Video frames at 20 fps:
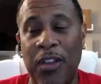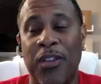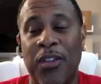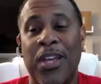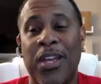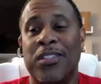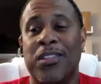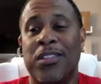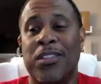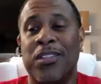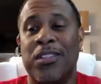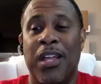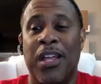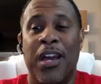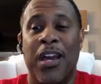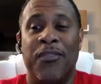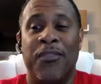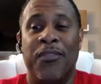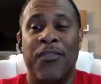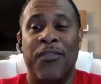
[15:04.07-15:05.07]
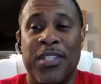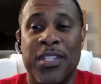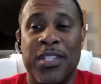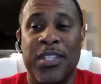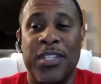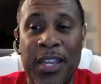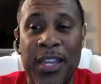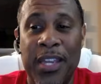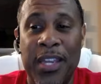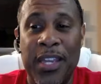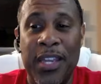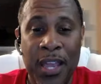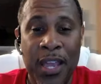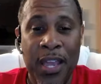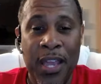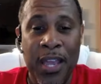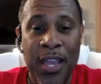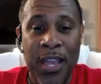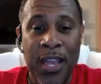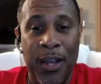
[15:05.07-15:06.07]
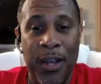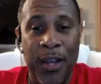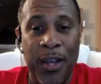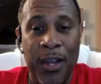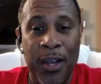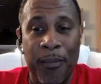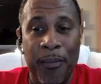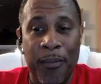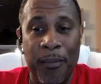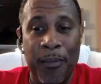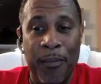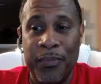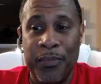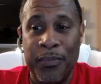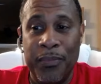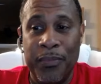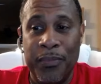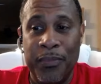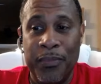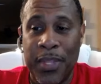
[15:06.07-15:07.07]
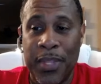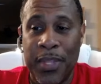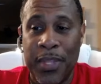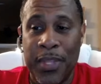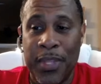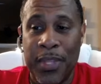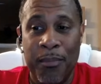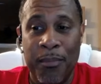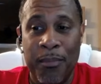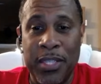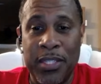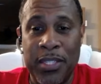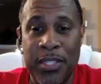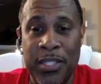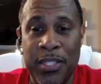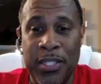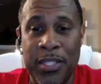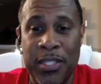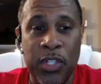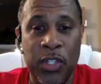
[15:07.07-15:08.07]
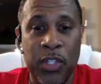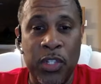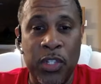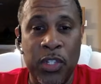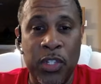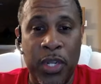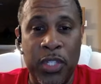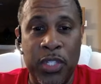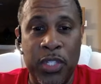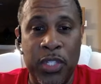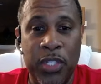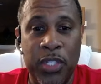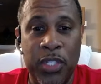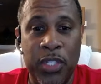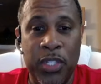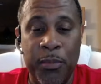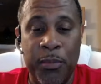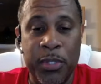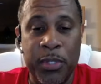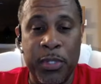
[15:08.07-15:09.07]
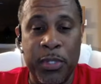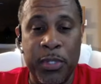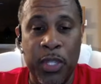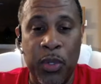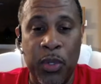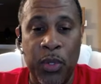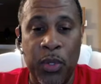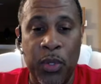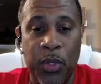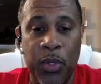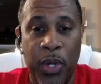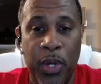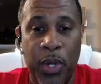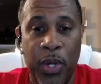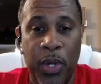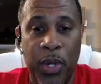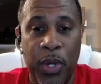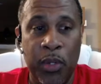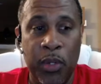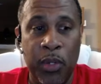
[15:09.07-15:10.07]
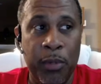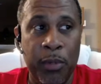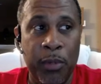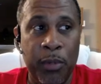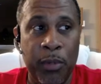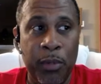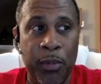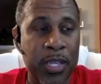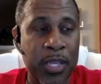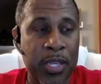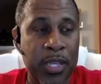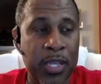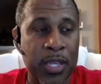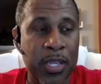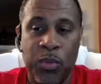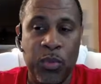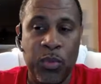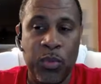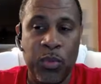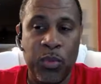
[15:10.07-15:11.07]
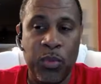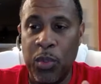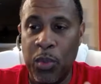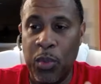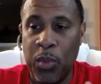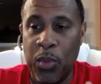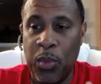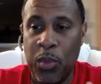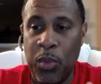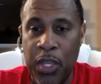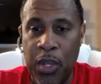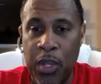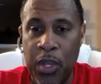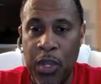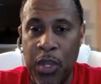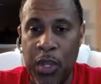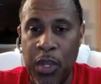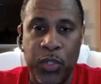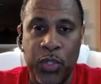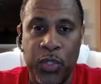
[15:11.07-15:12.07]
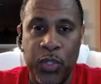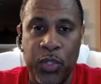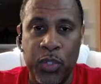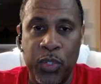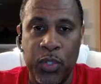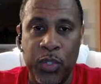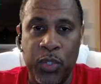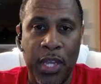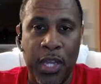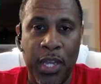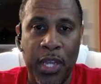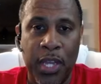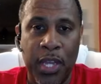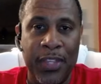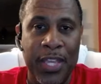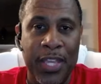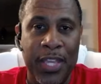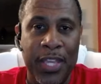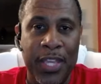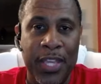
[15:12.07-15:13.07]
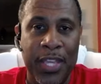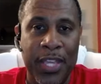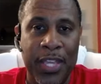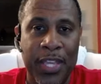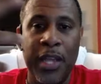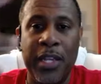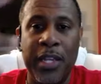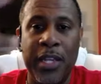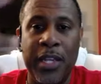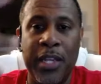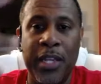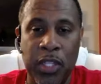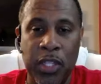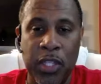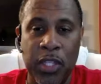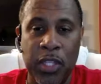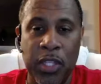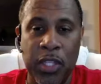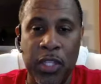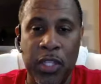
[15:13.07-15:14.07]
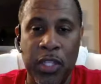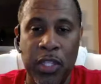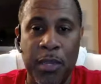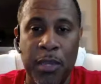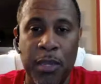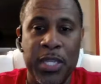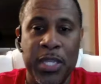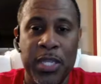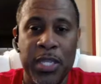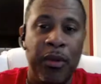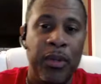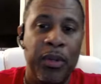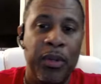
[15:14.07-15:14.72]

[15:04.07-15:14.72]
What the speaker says: That's all I have to say. Um, Basically, I just wanted to help somebody who wanted to learn about this. This was a real quick video. I just wanted to kind of get the ideas and the concepts out.